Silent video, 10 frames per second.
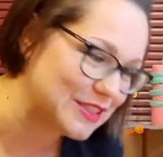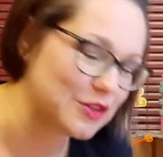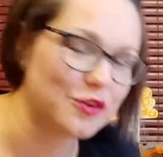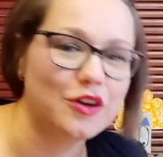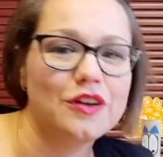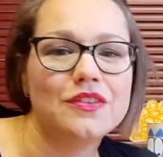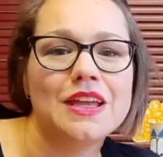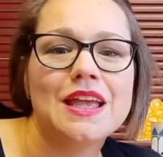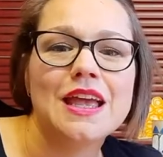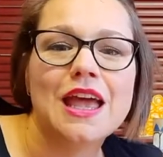this craft.
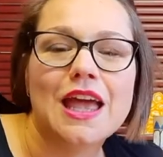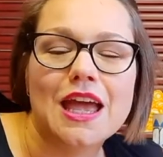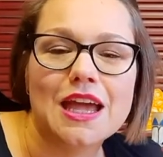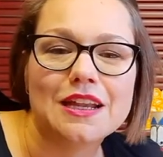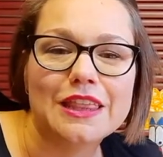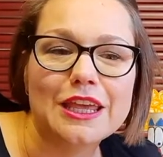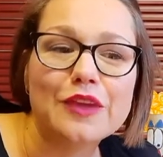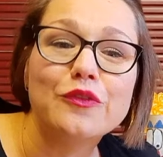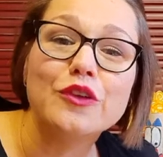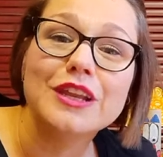And thank
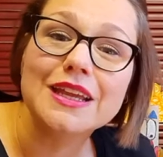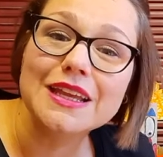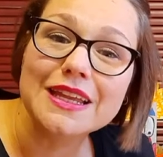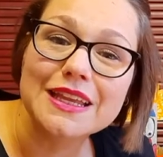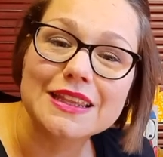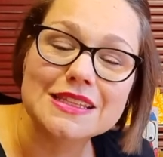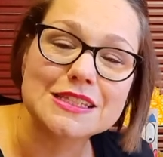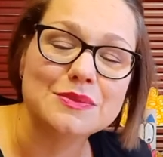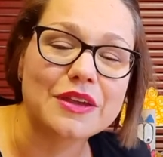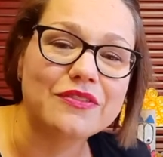you for learning. This
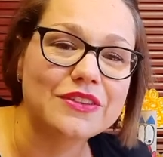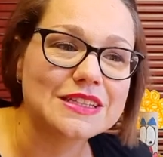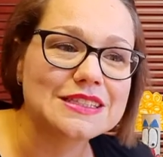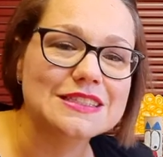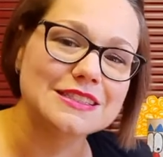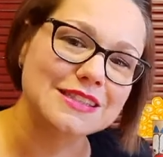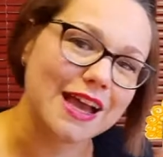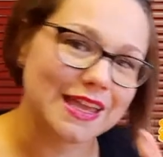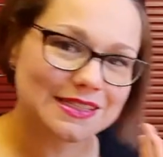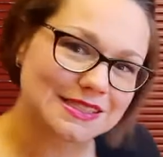is my first
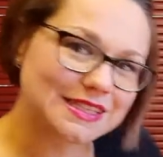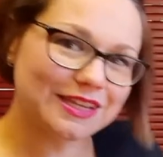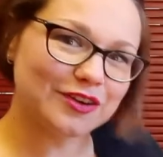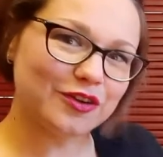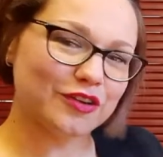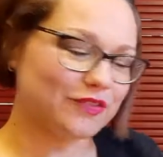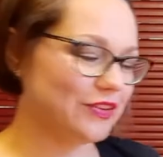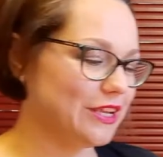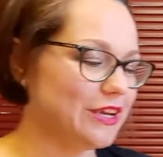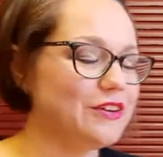Sciency Craft
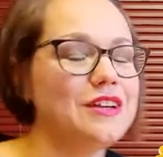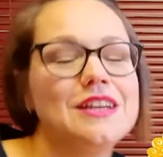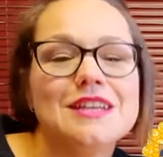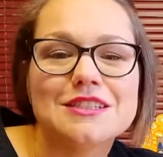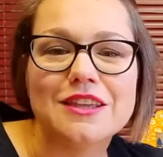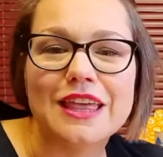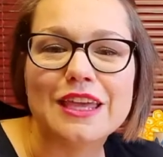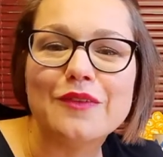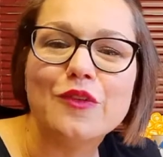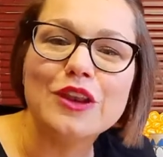video. So
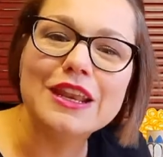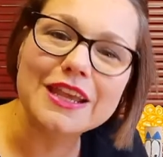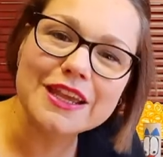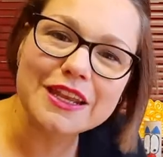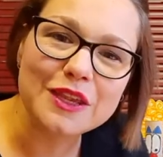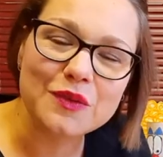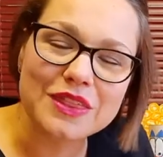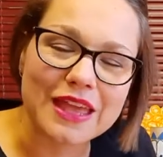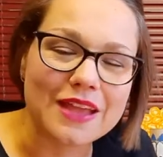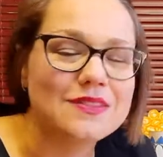thank you for learning
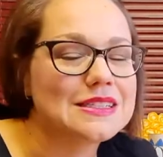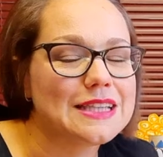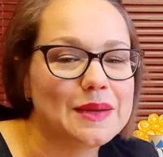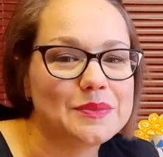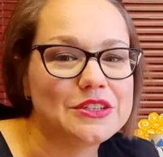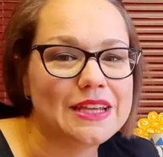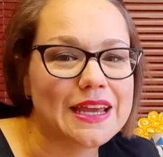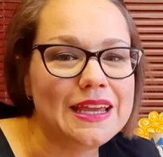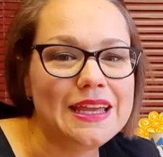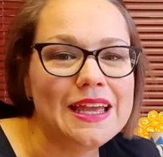with Canvas Lab
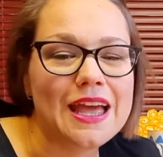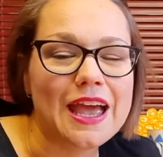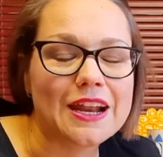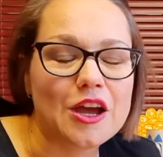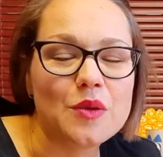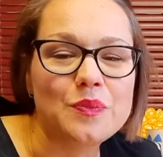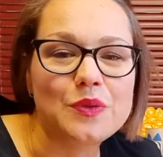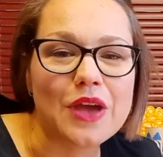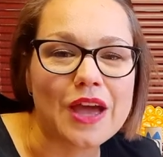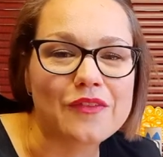today. And I hope
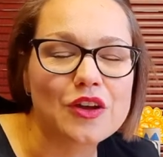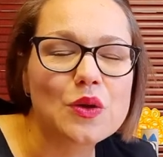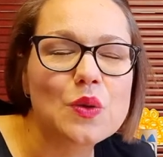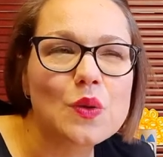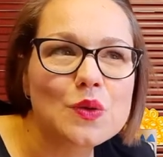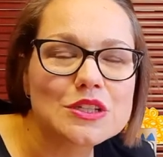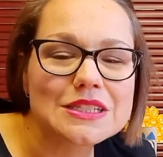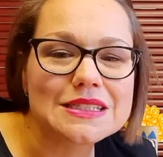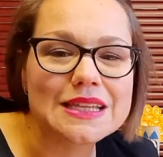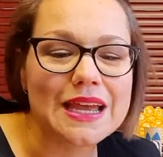you have a
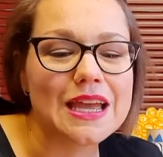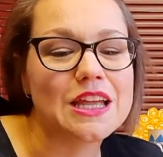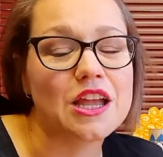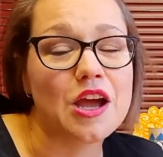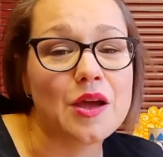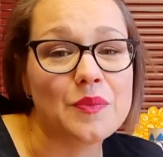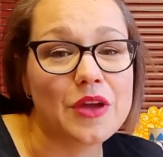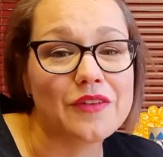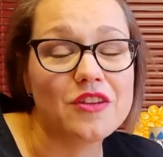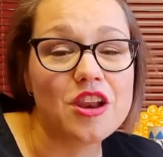gorgeous day and I hope
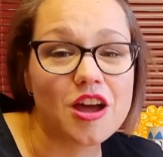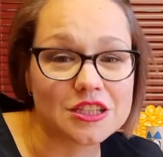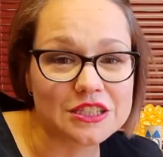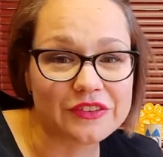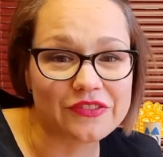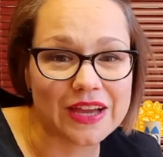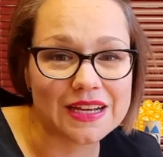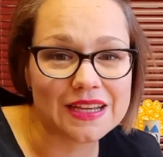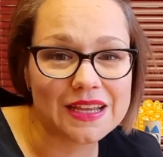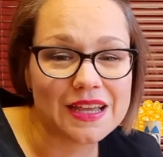you have lots of
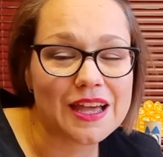fun.